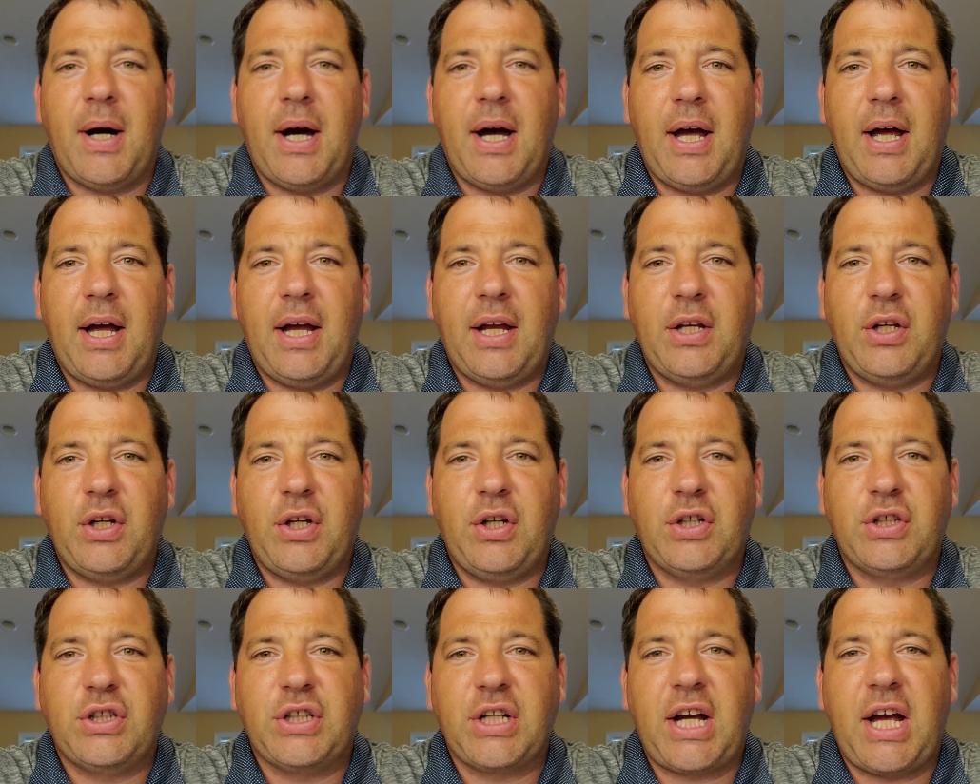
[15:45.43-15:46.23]
you
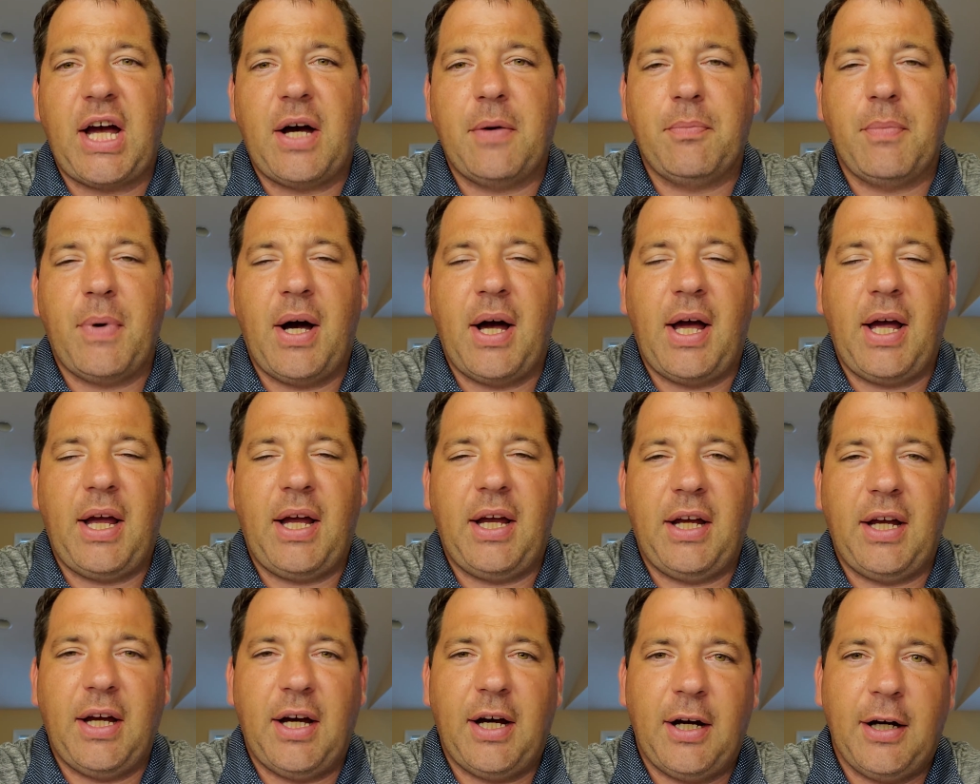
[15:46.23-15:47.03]
can check out
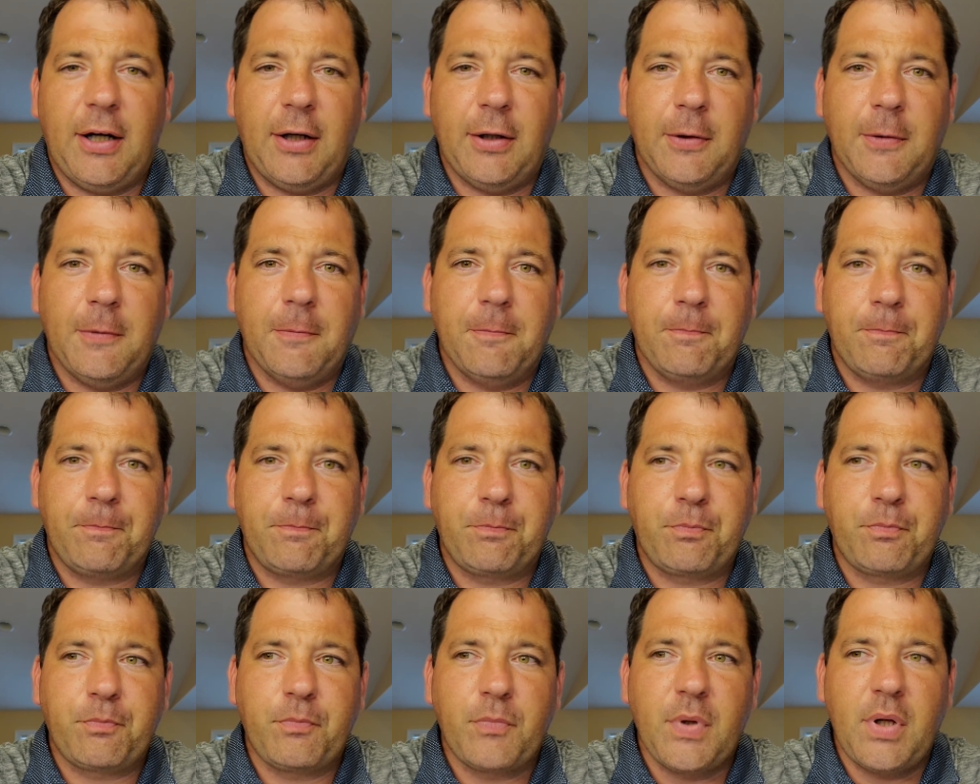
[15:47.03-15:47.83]
my
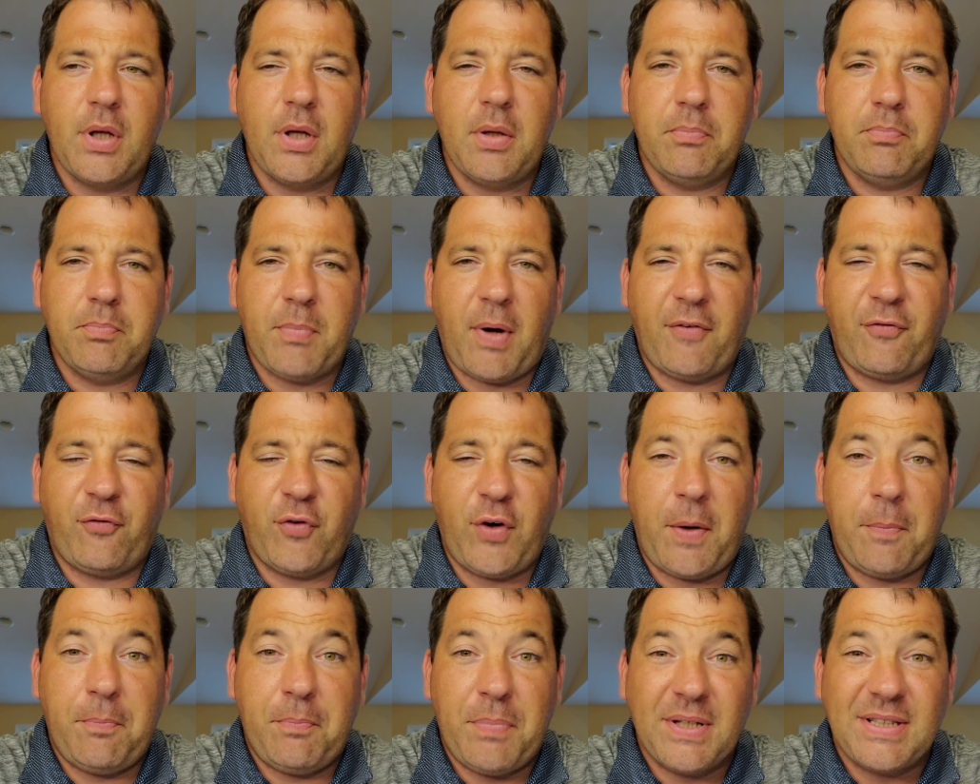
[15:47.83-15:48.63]

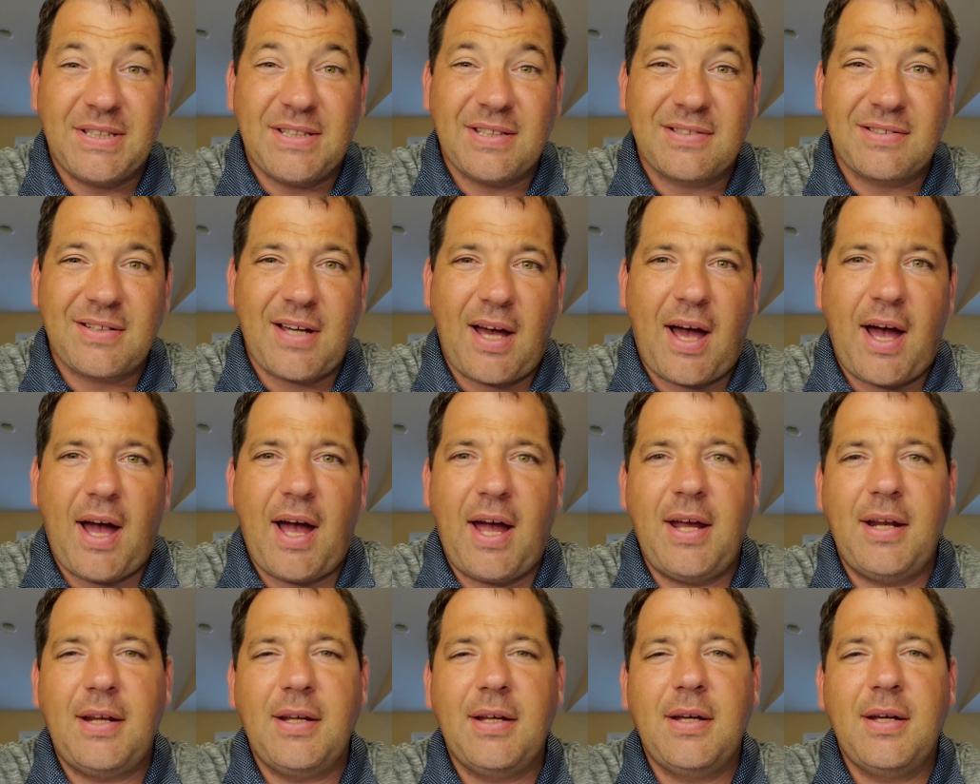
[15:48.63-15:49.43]
free business
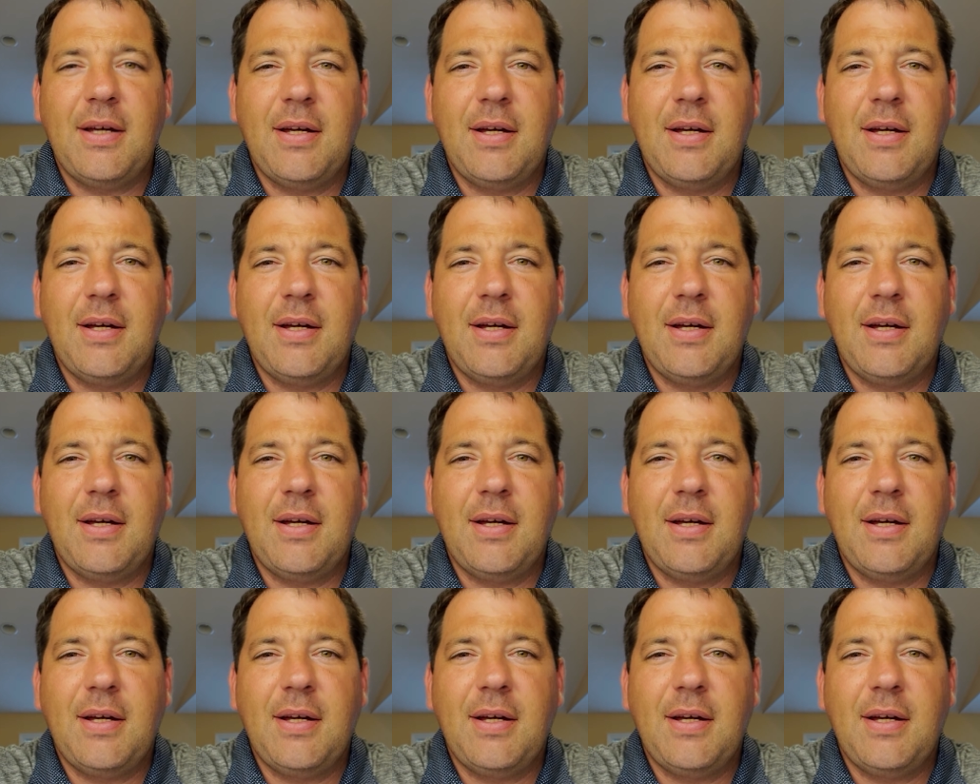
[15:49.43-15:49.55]
guide.